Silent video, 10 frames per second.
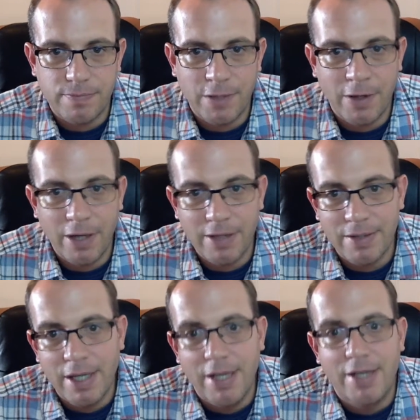All right?
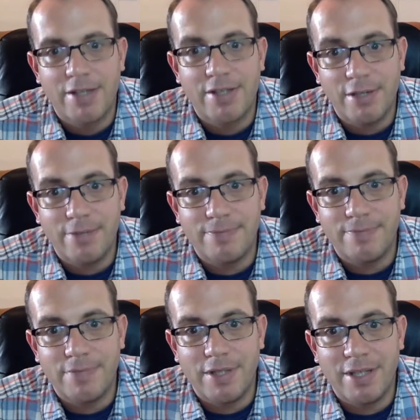So
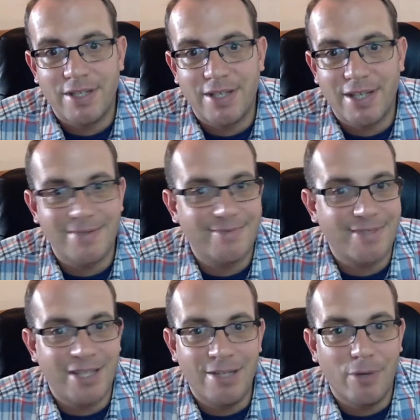it's like
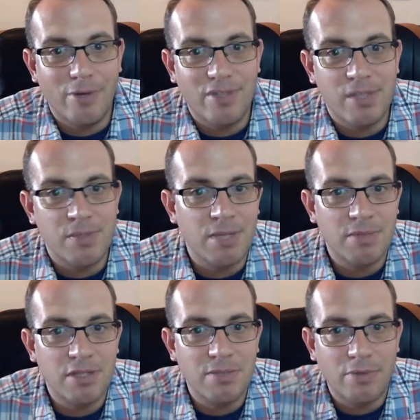sending Bart Simpson up
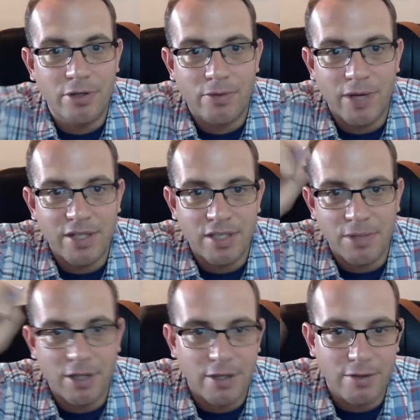to the board to write something
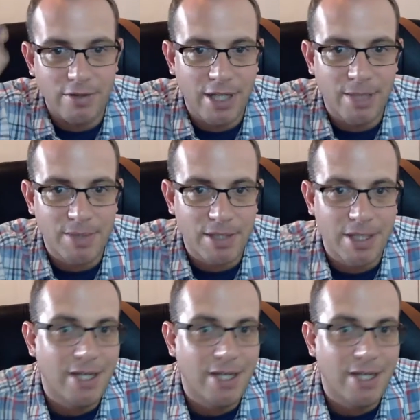100 times.